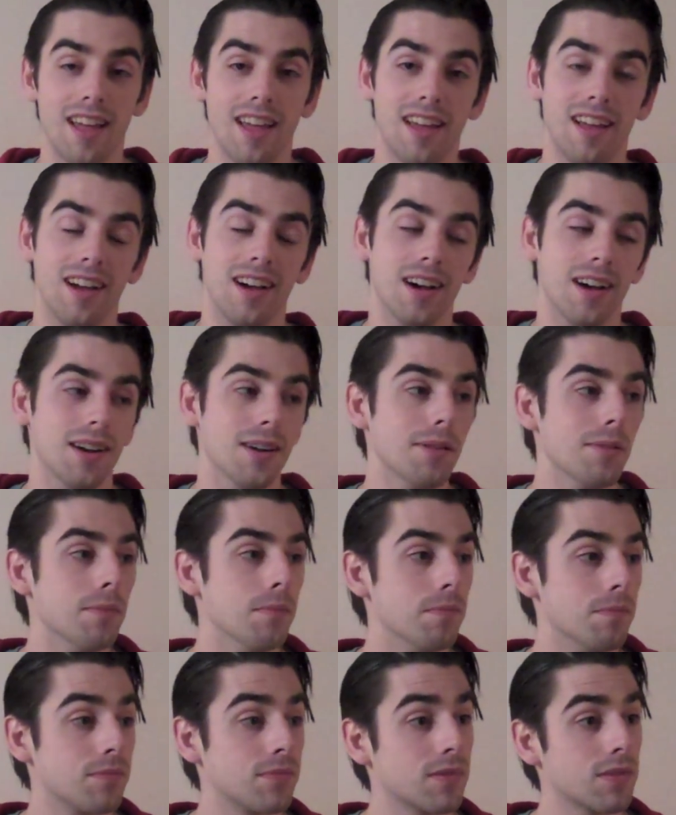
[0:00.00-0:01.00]

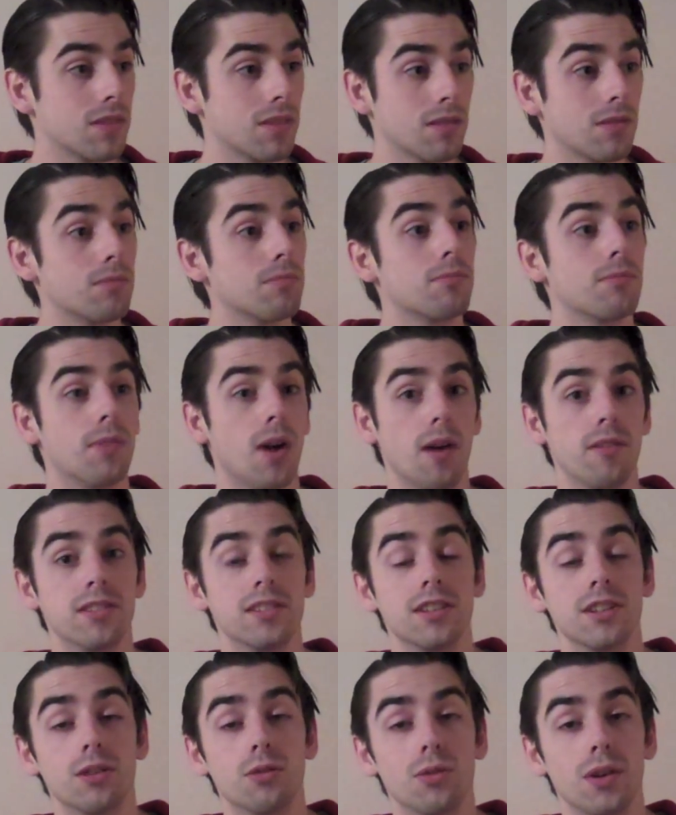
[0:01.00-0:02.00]
Um,
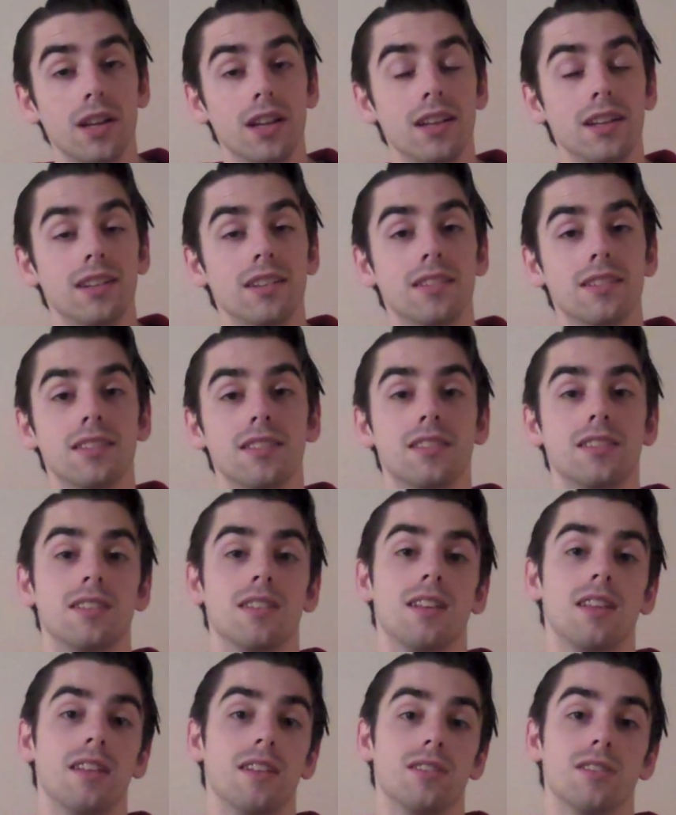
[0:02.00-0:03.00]
obviously greens,
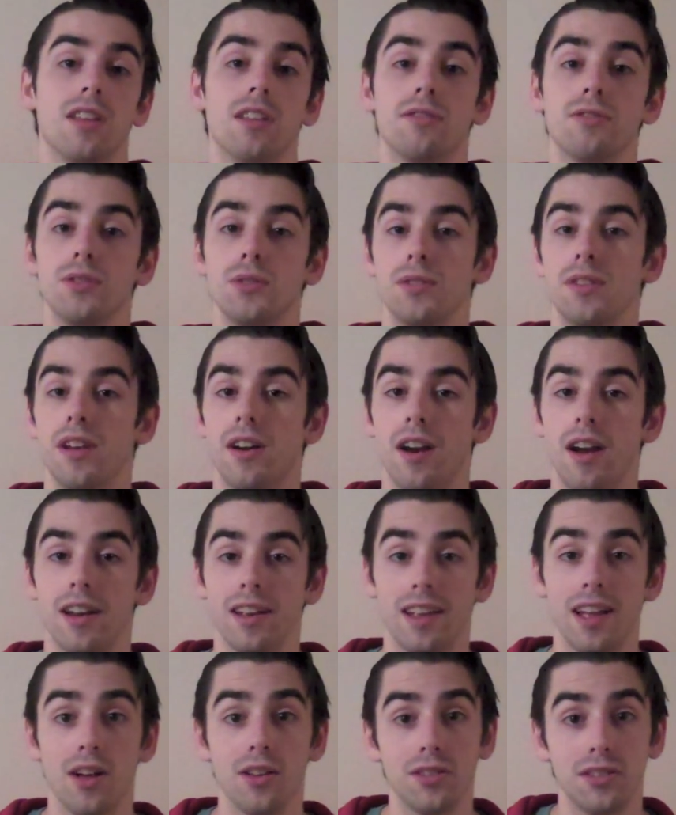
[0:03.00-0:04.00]
there's other foods that are high in
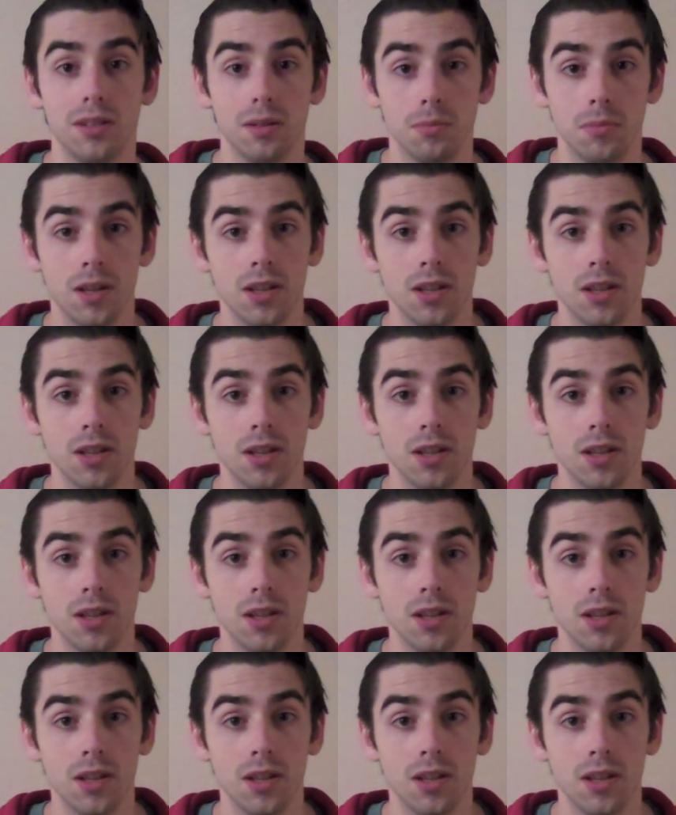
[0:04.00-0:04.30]
calcium.